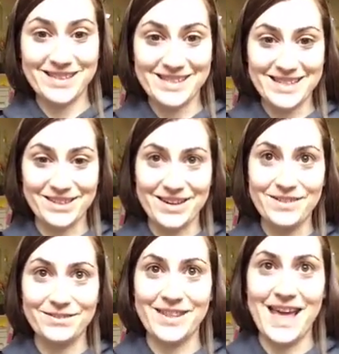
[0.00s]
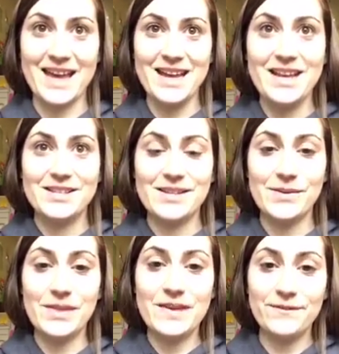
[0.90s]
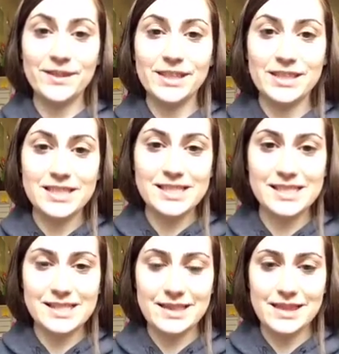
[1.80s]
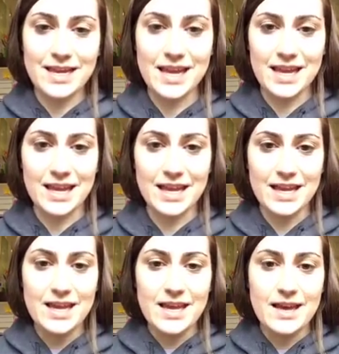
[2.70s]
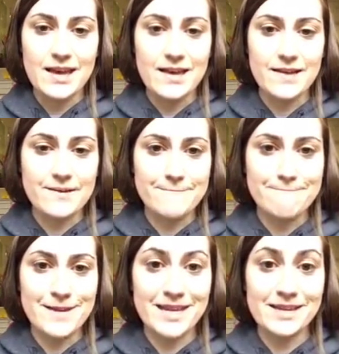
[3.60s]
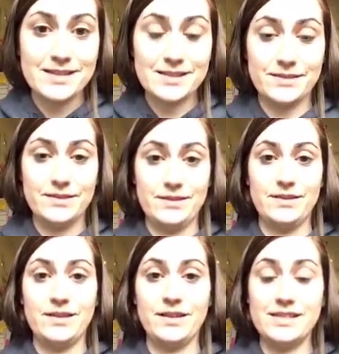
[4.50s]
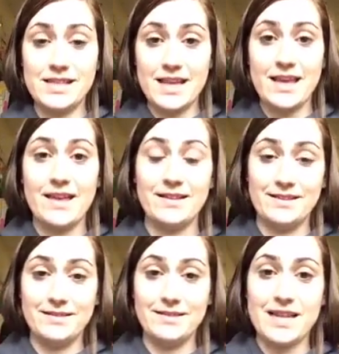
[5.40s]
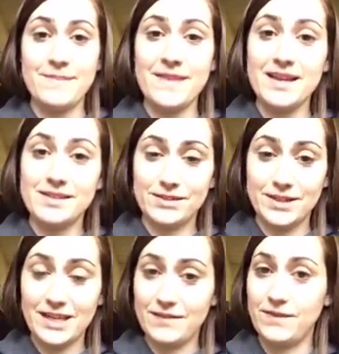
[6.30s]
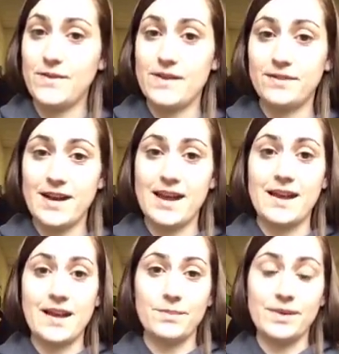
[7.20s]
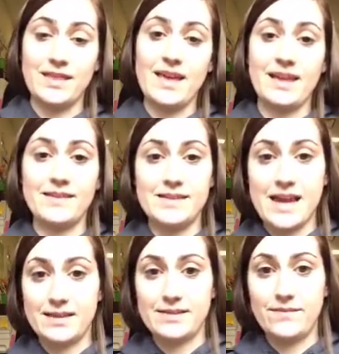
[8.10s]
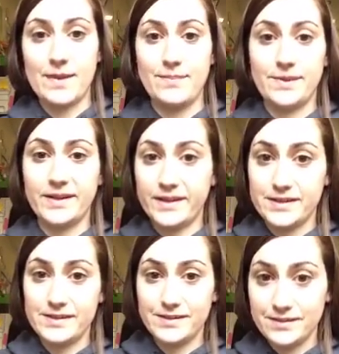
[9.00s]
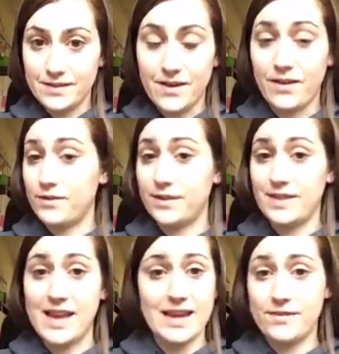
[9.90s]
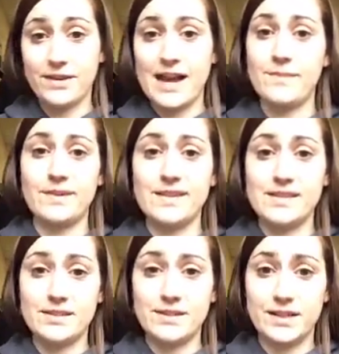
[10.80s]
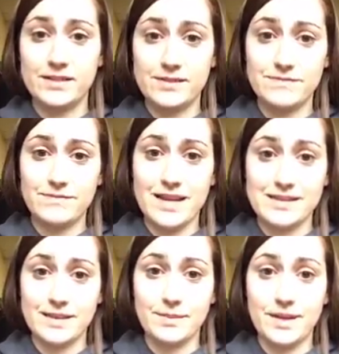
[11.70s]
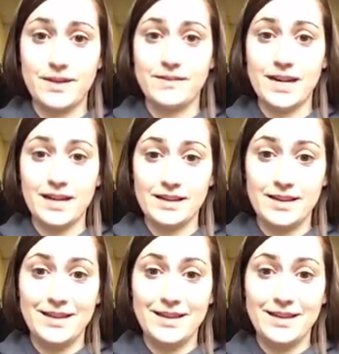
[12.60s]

stick around for that. So the first thing is, because tap that screen if you ever end up with like stacks of papers all over. That never happens to us SLP, right?